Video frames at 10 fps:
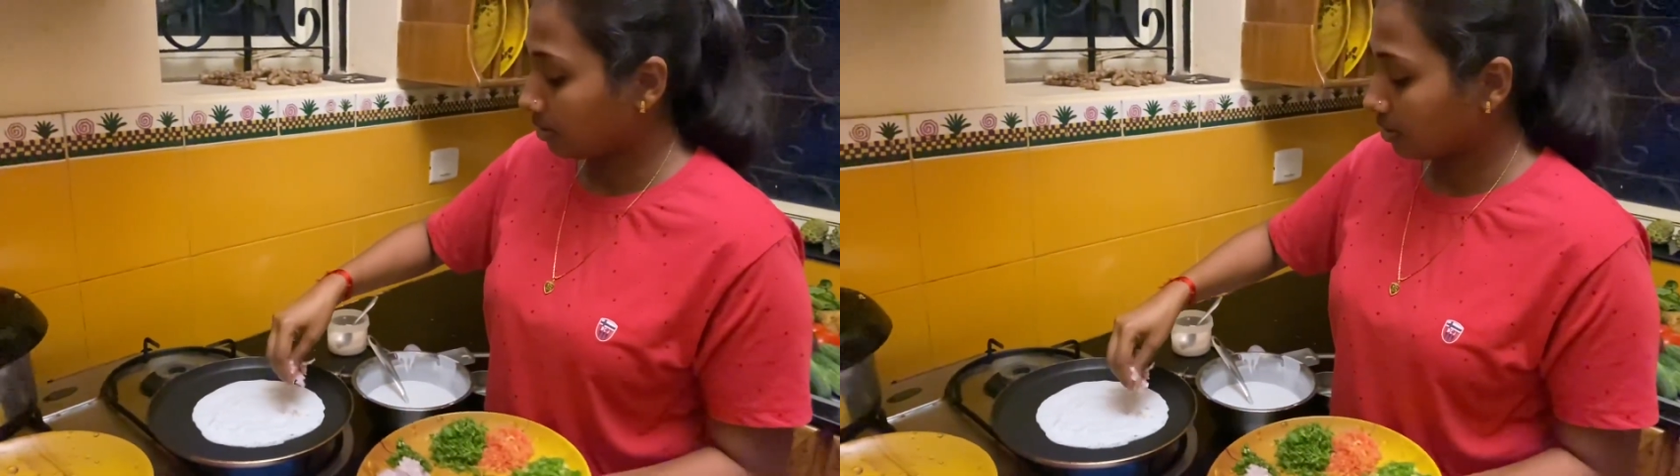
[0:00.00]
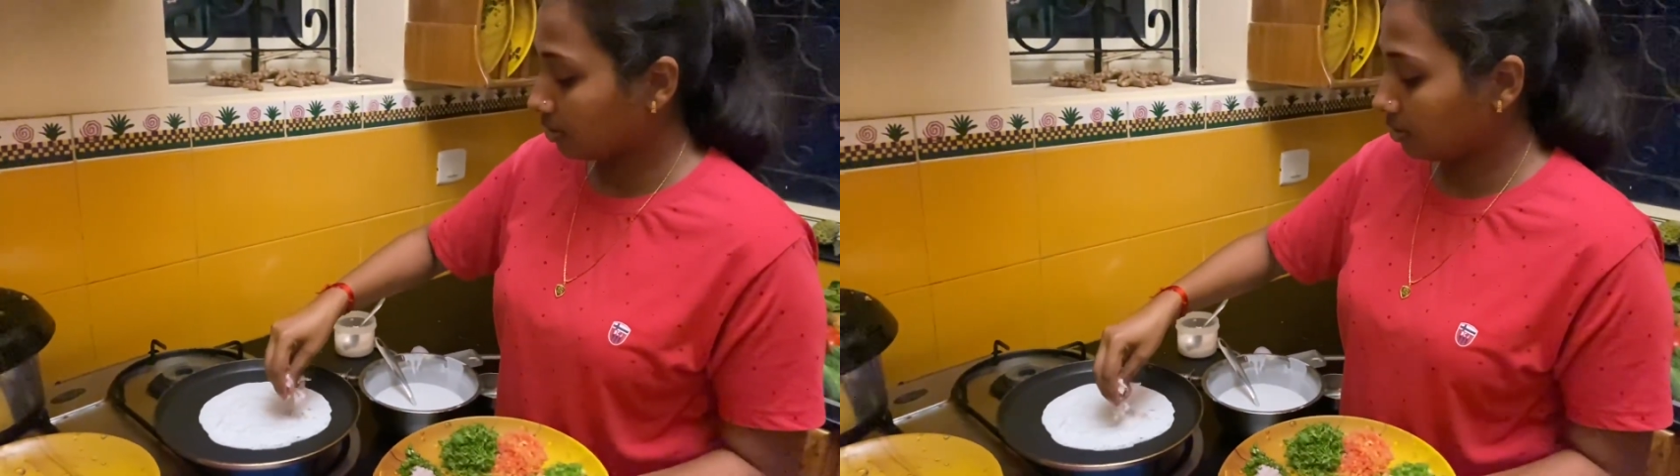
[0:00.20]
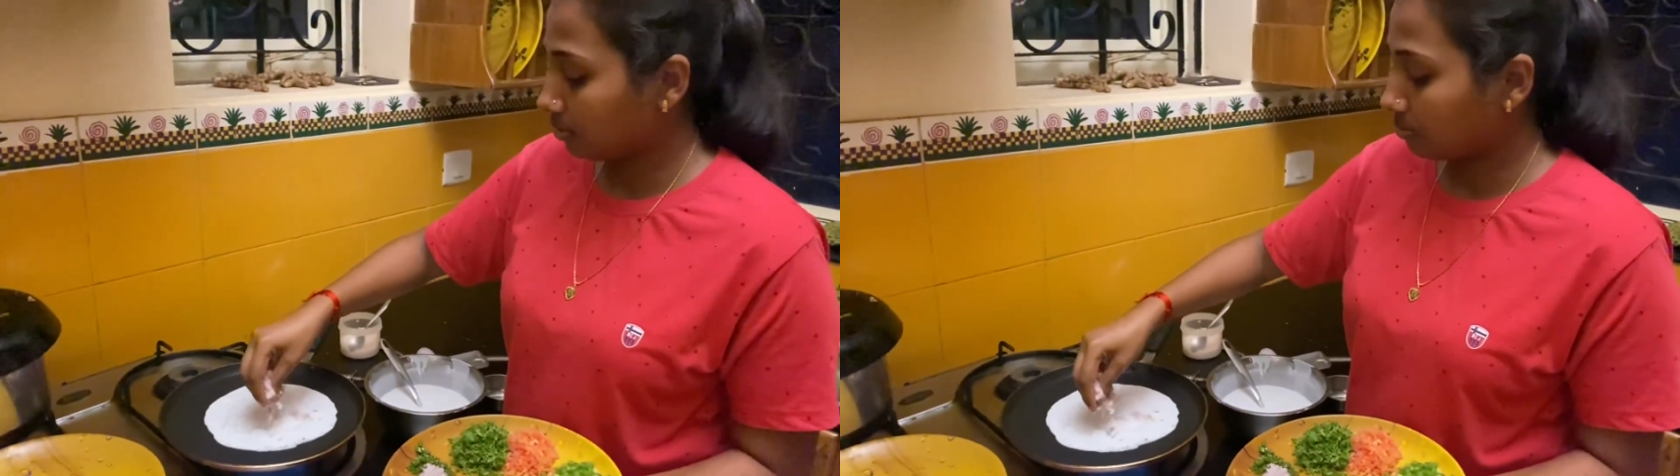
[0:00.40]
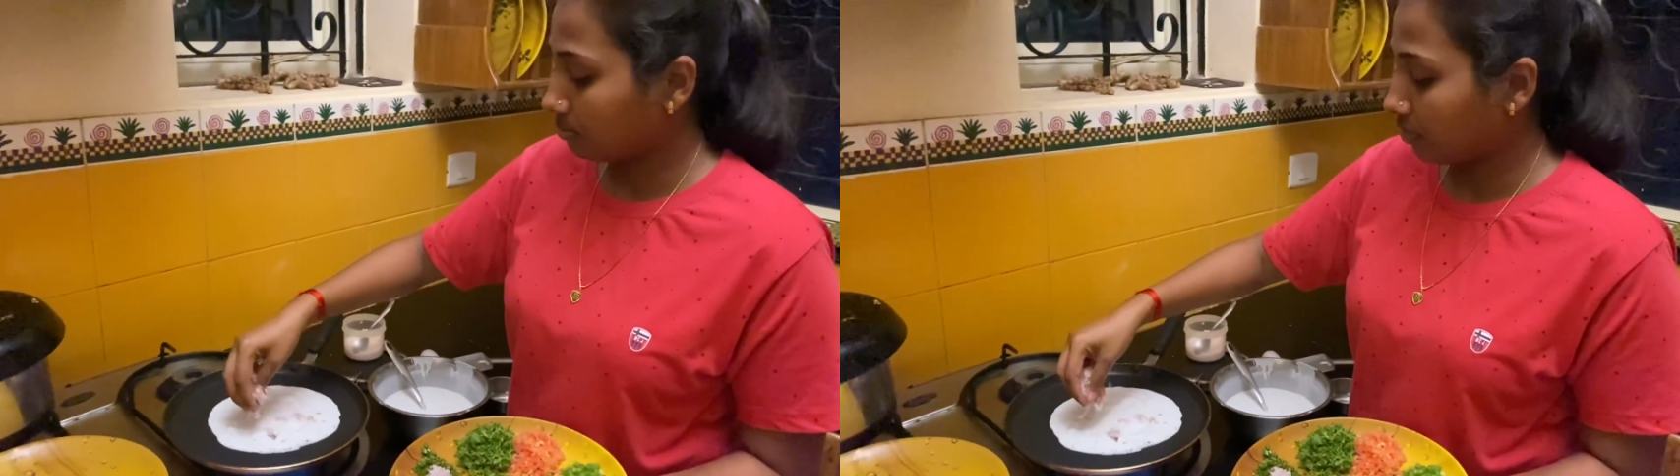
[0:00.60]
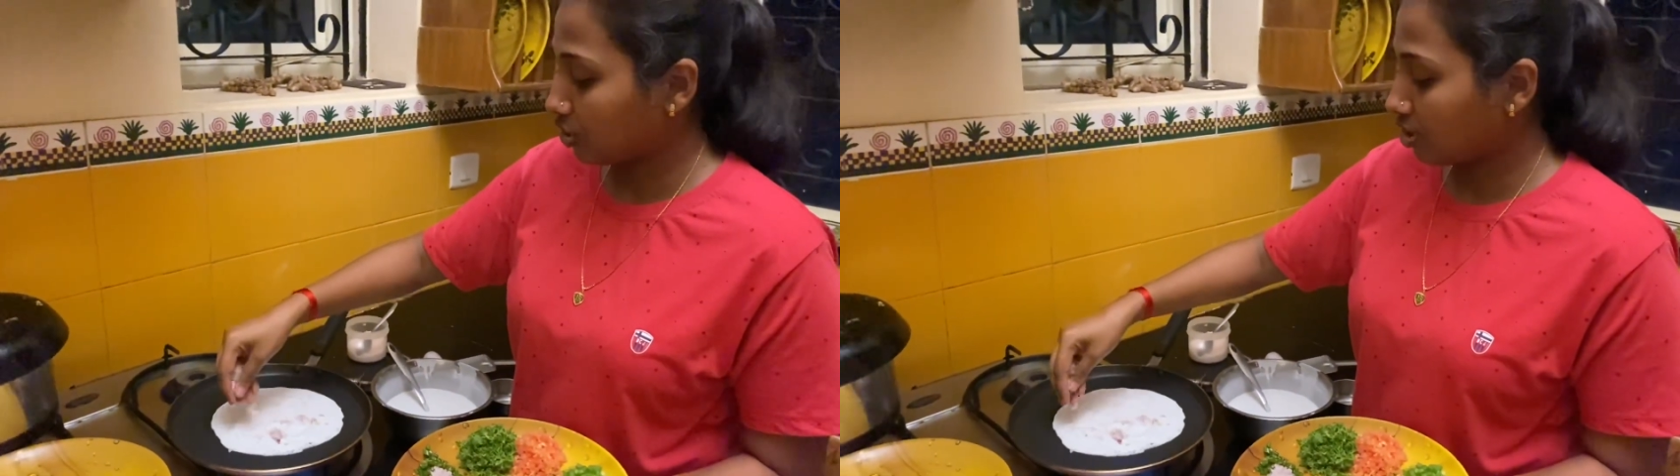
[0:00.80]
you know,
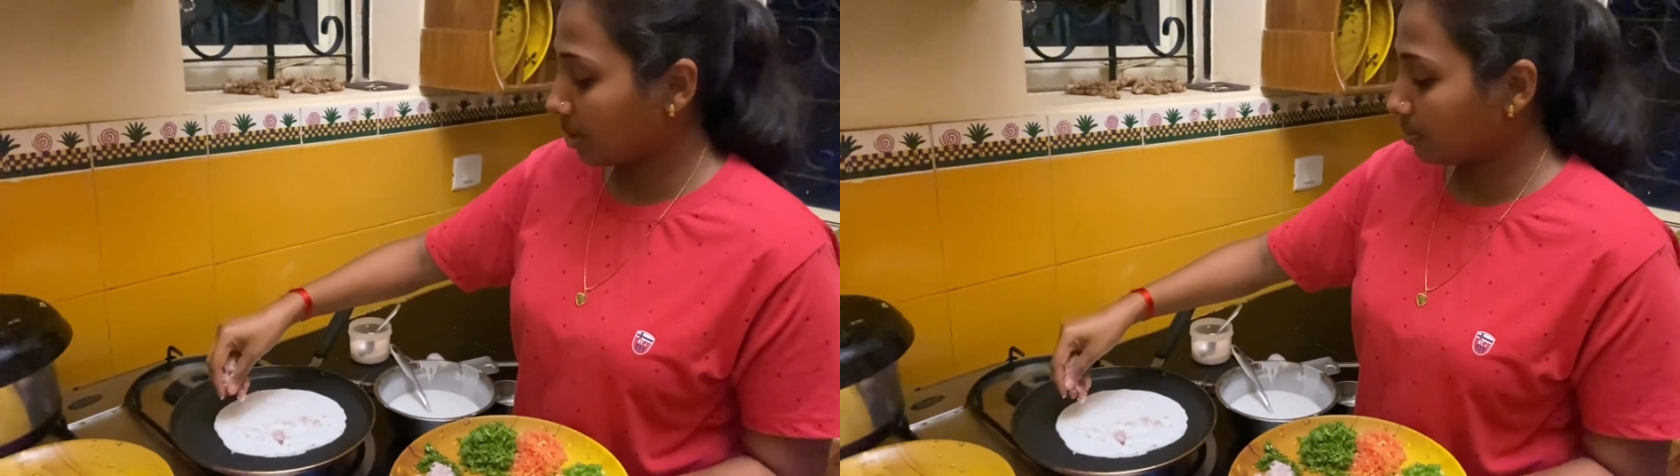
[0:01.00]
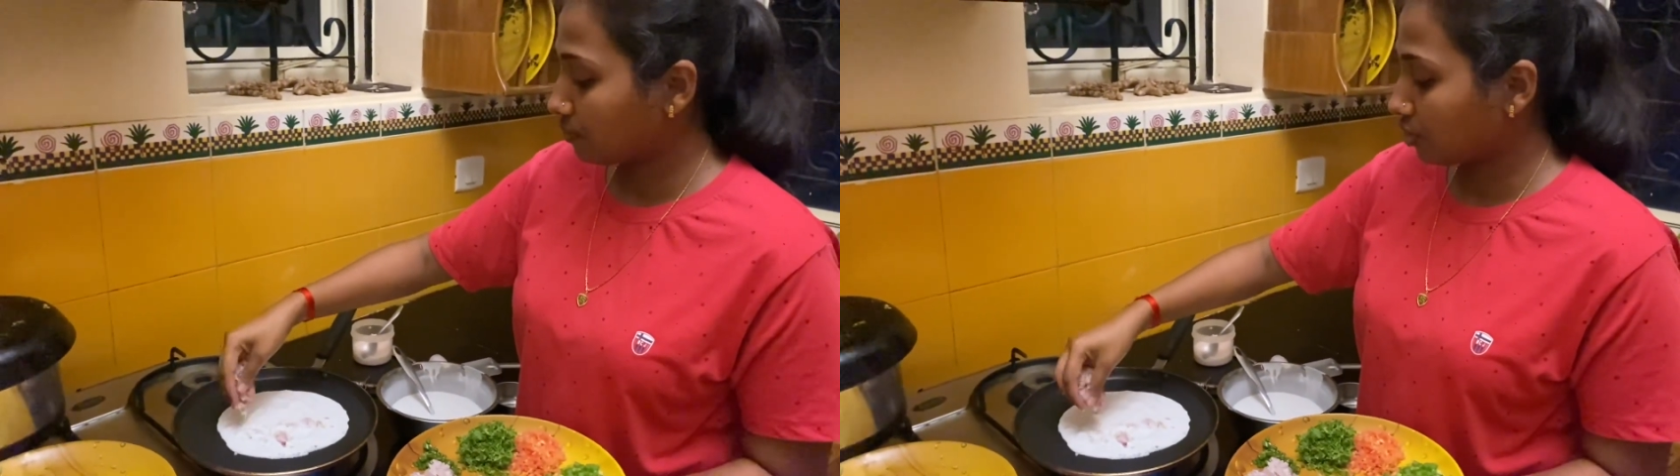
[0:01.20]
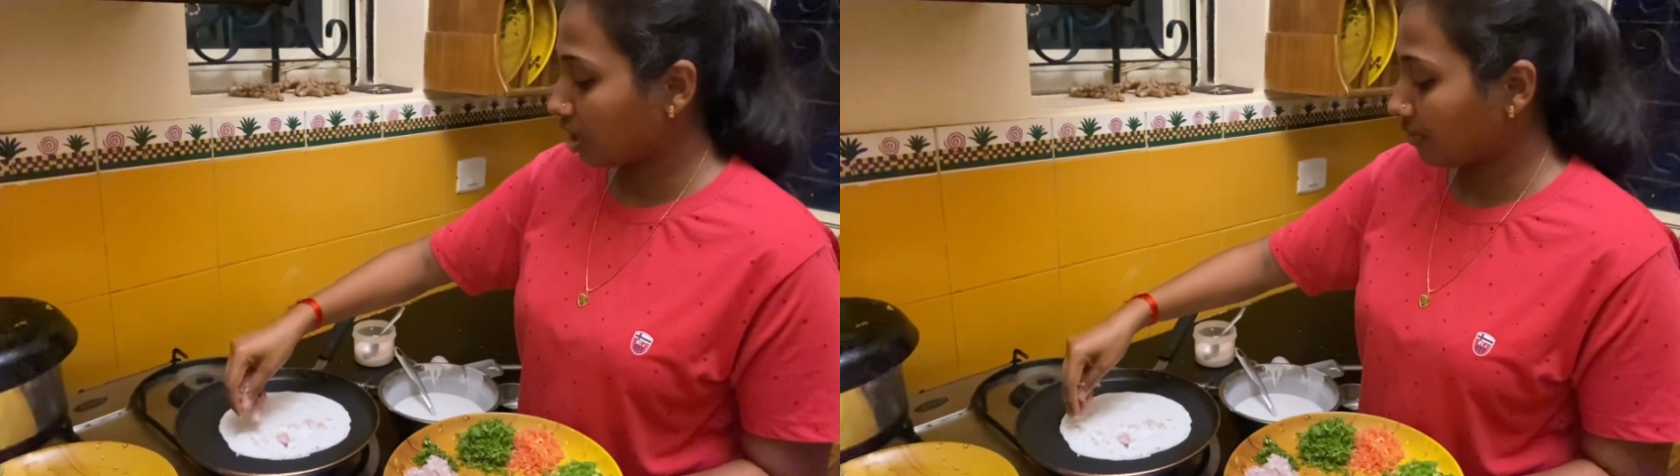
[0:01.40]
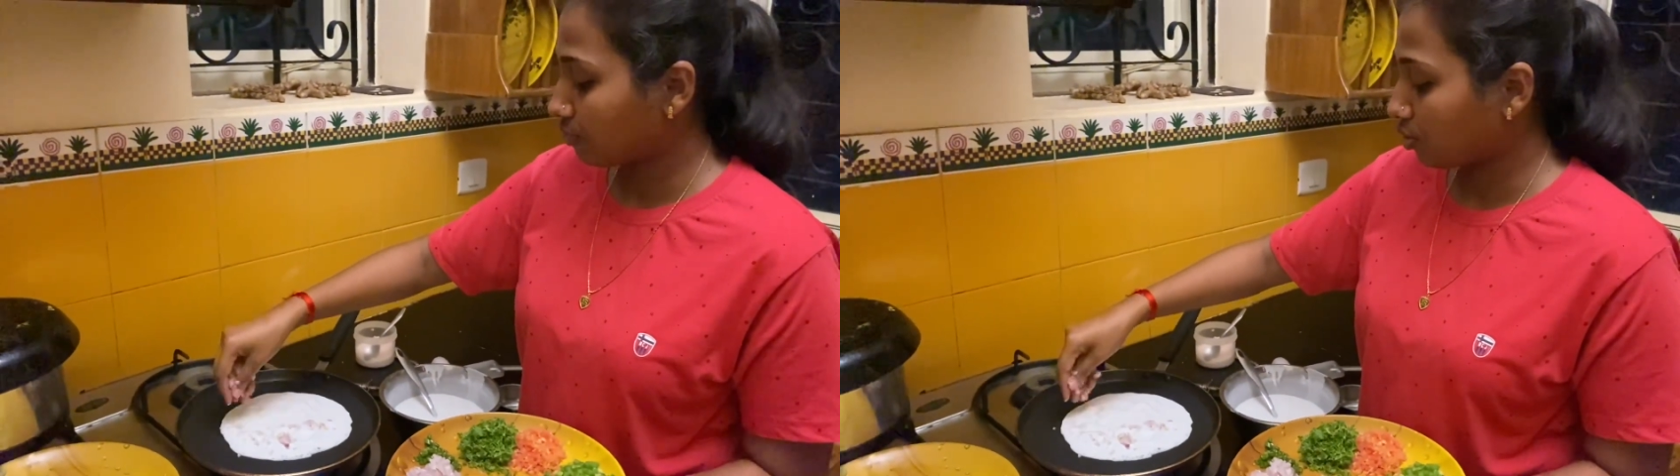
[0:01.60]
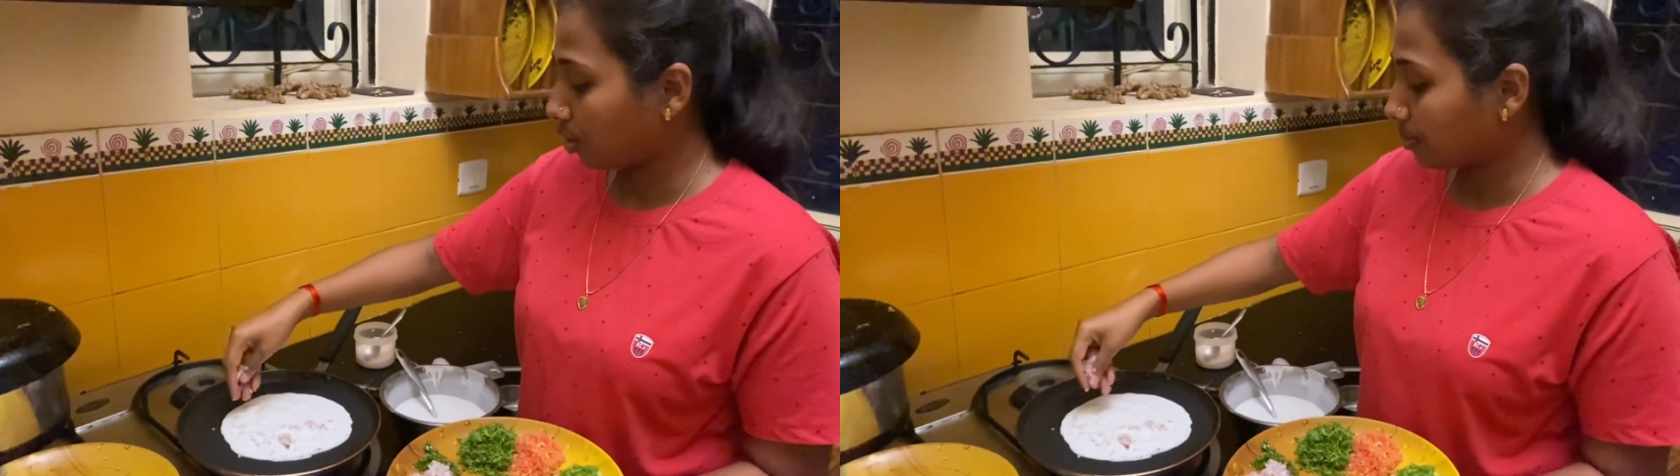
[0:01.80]
vegetables which I have
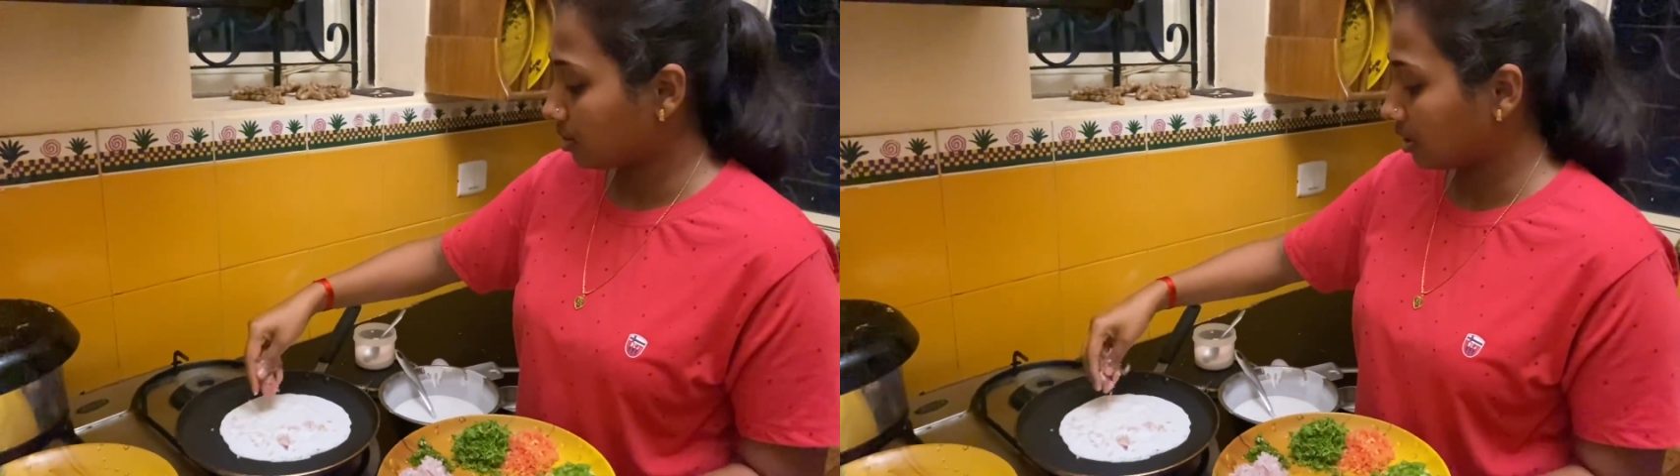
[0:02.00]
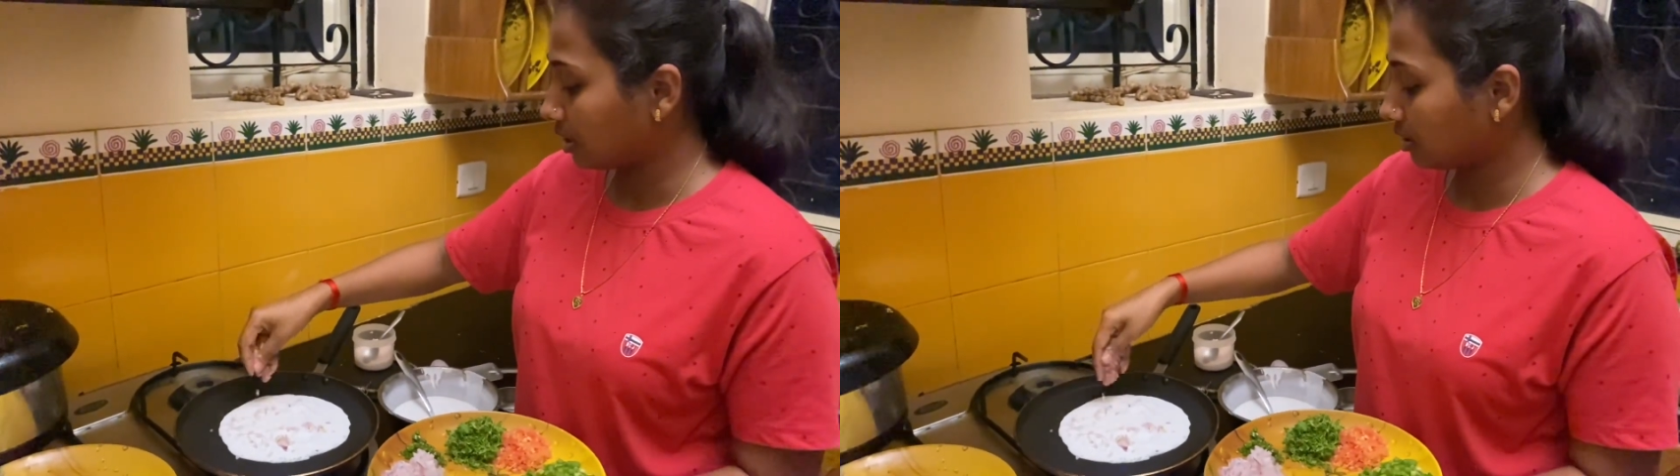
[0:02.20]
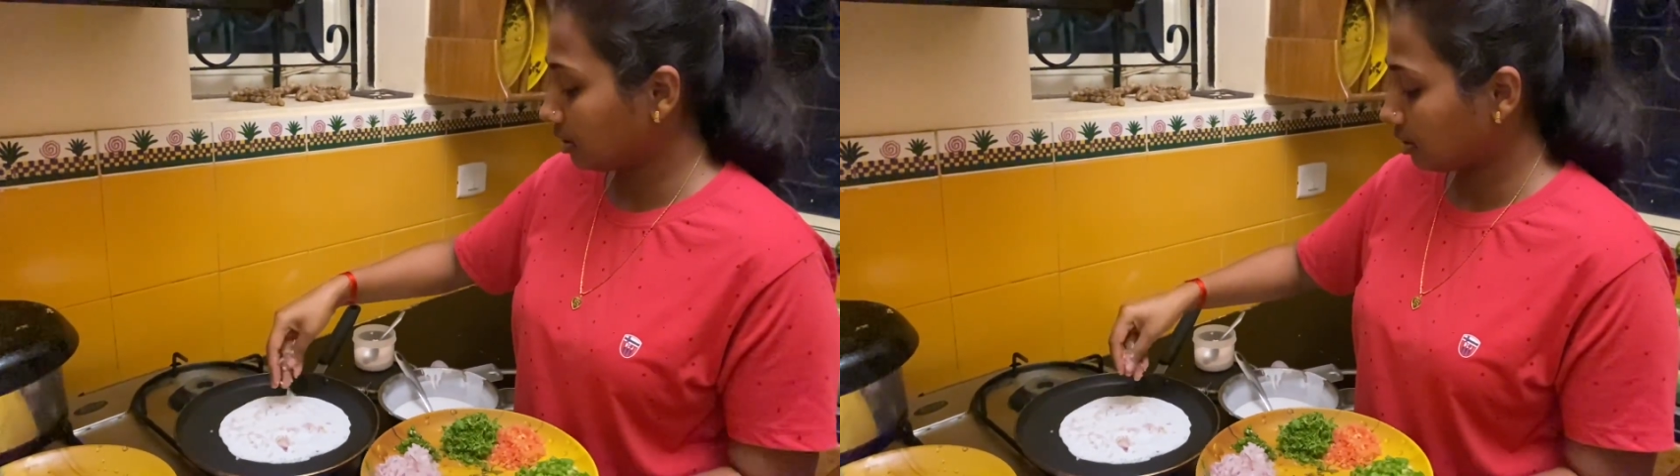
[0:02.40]
chopped earlier.